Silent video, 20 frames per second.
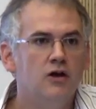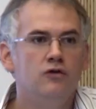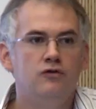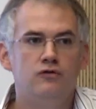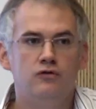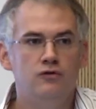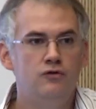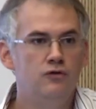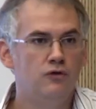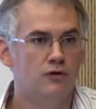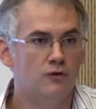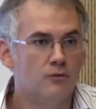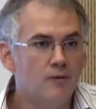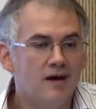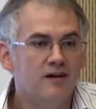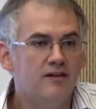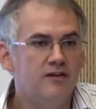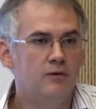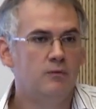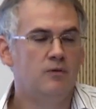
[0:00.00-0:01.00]
to do the
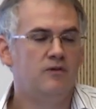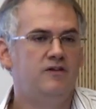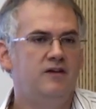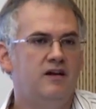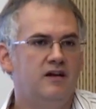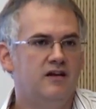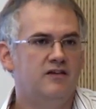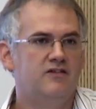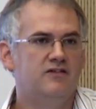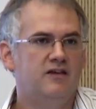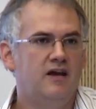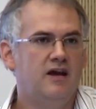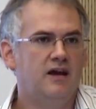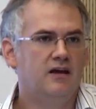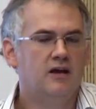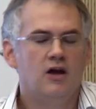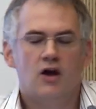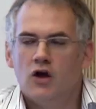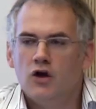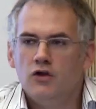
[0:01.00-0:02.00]
right thing with
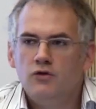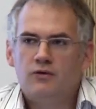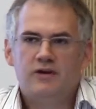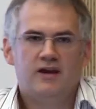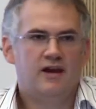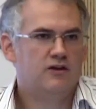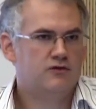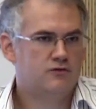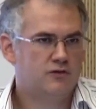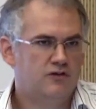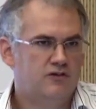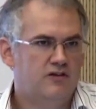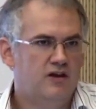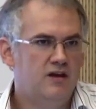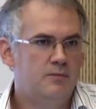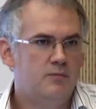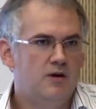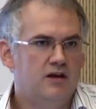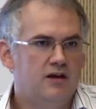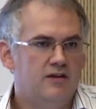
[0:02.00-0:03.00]
DNSSEC, you can't trust
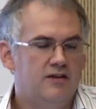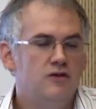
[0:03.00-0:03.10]
anybody.